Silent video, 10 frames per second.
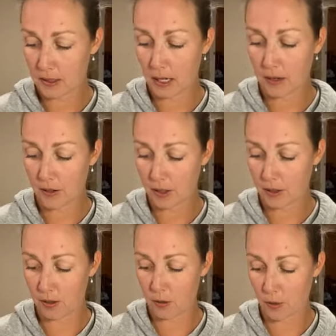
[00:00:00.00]

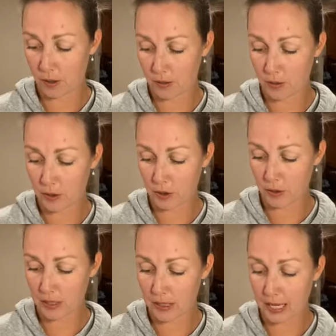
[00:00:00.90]
carrier oils
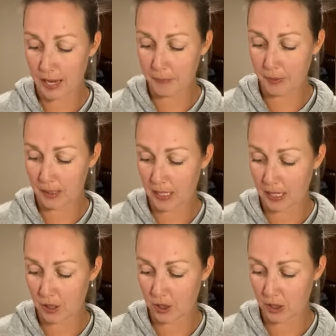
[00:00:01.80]
shows that the
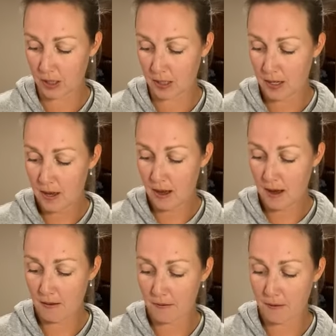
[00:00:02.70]
application
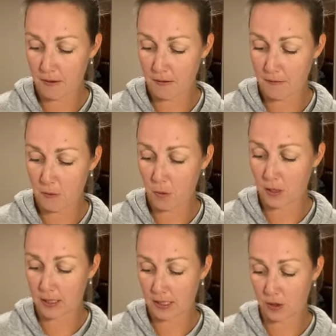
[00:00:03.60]
of
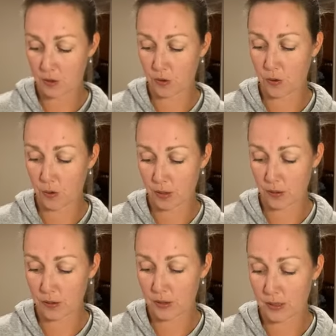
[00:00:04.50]
4 essential
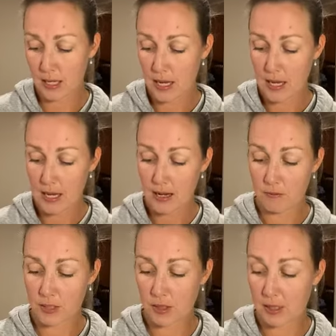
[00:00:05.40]
oils
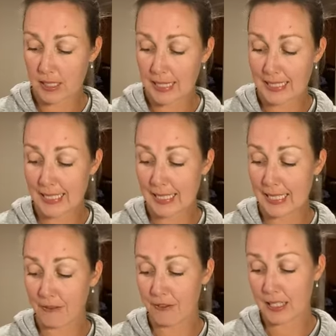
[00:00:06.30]
resulted in
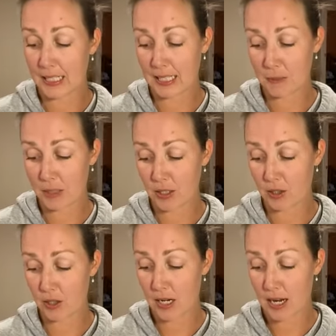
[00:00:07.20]
significantly
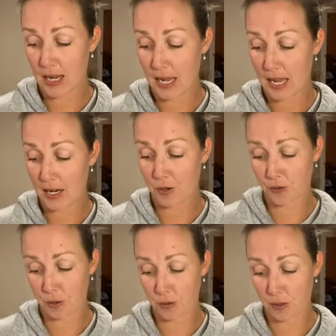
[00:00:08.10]
better hair
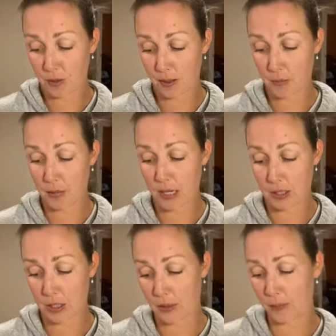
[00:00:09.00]
growth
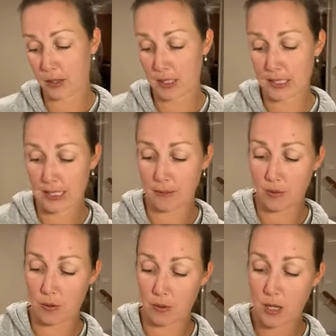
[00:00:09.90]
compared to the
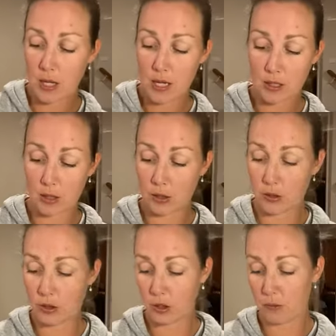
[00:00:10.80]
placebo
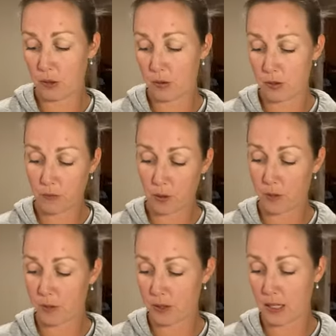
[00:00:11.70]
solution, which was
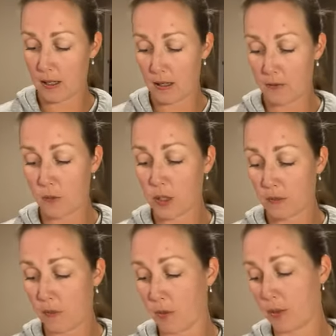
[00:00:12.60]

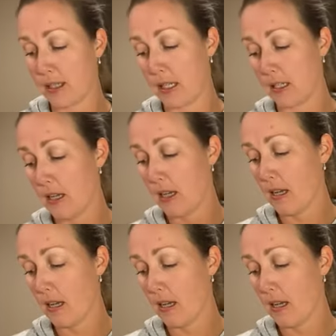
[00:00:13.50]
44%